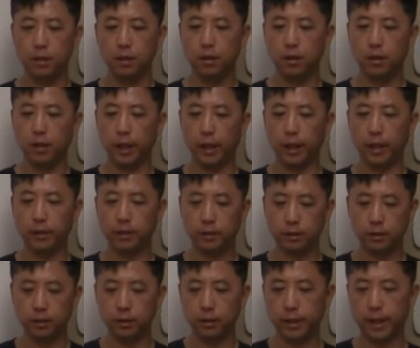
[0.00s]
is
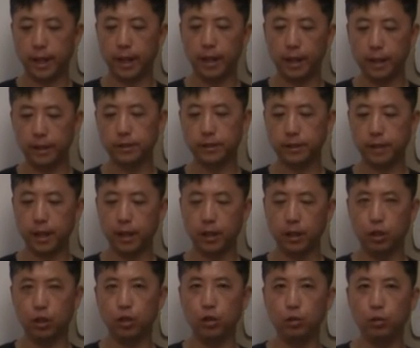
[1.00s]
that, let's say
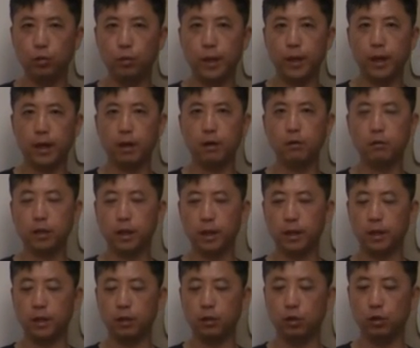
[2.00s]
you went out and
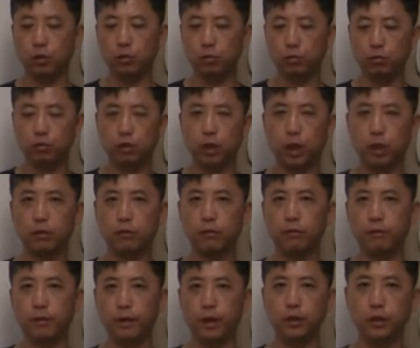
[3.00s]
then you tried to
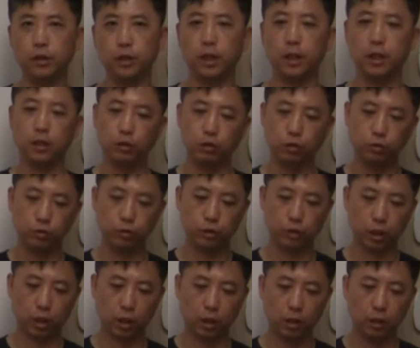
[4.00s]
fish, and then you
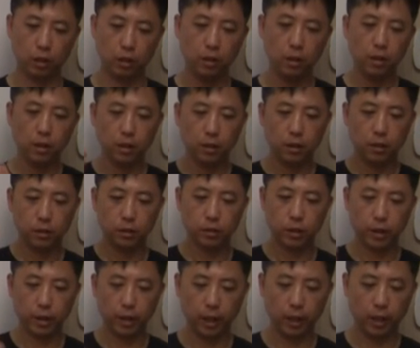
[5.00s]
started
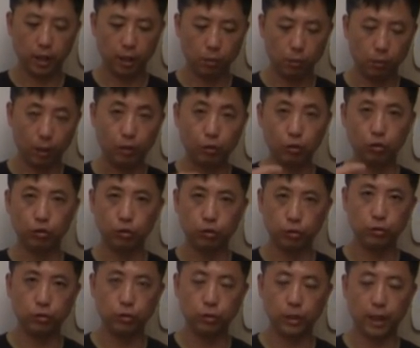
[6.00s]
thinking what to
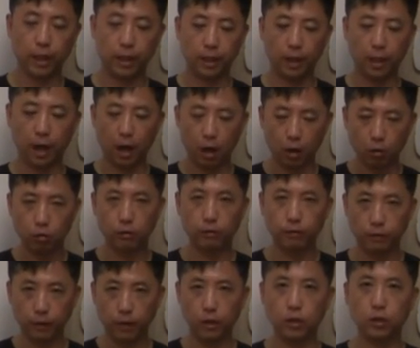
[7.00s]
do and how to
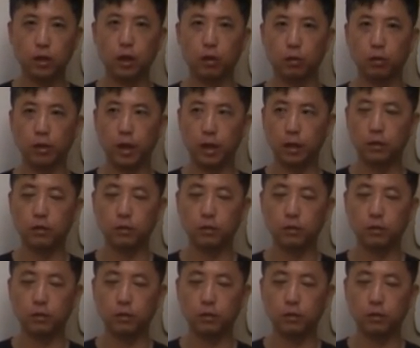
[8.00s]
fish, how to catch the